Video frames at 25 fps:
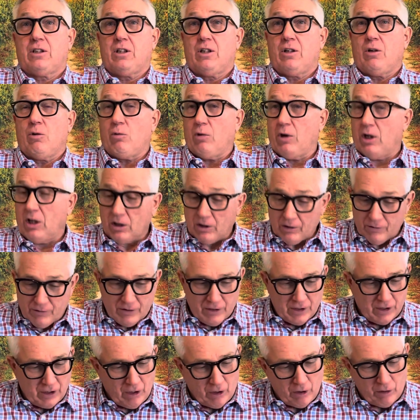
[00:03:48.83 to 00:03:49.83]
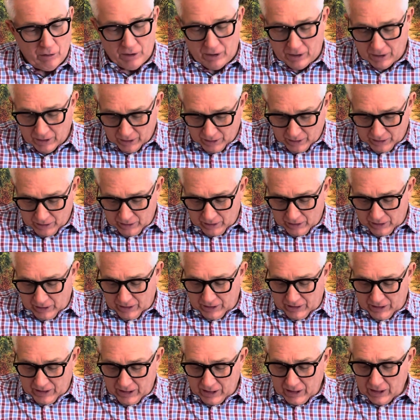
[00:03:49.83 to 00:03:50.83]
Well, if you go to,
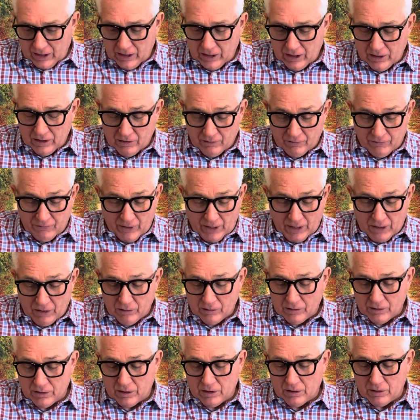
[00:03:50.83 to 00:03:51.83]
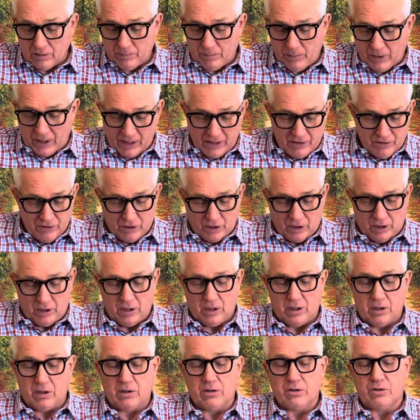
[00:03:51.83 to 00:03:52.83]
again, into Falconer, page
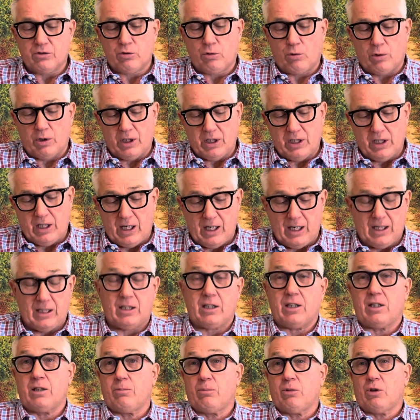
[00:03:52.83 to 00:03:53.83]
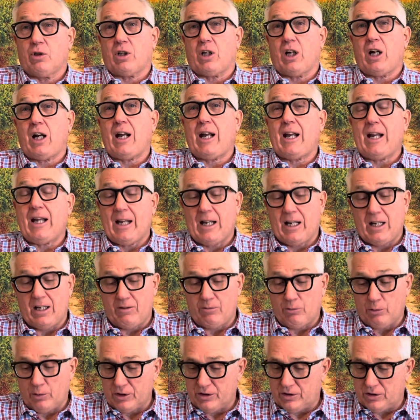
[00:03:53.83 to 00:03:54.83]
128 in the book I have,
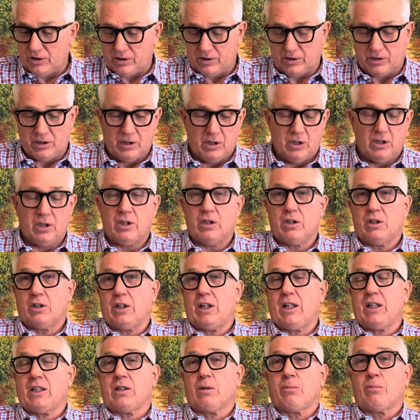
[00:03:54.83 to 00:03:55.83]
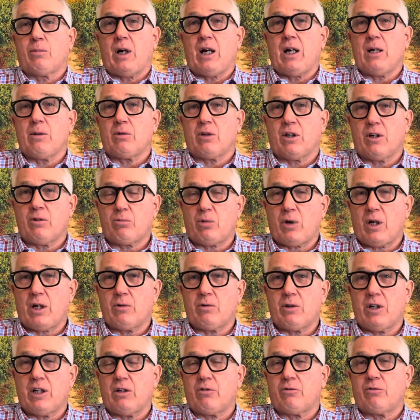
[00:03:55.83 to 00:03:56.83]
which is like the Bible. I probably
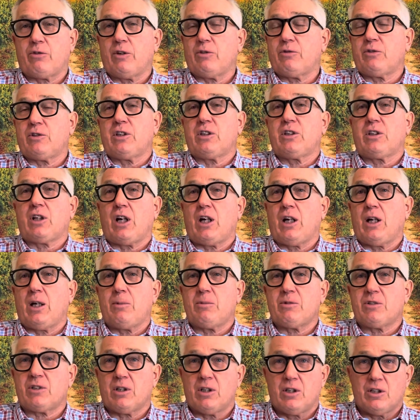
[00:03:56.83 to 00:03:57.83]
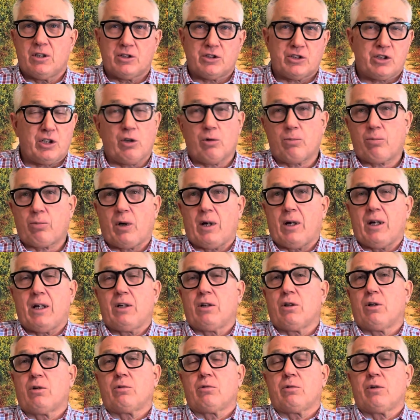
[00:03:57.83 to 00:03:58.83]
read it 50 times, still probably
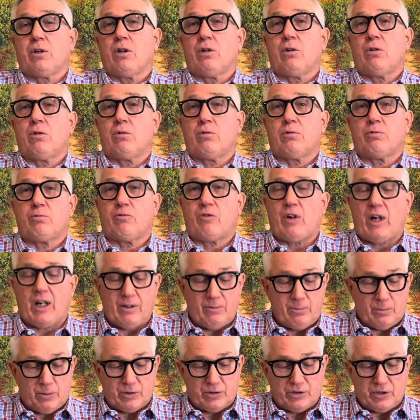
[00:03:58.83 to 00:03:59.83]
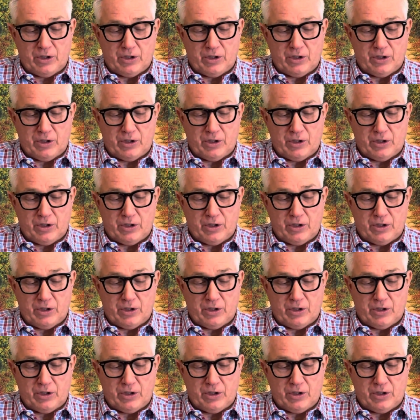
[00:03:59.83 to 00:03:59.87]
don't know 5%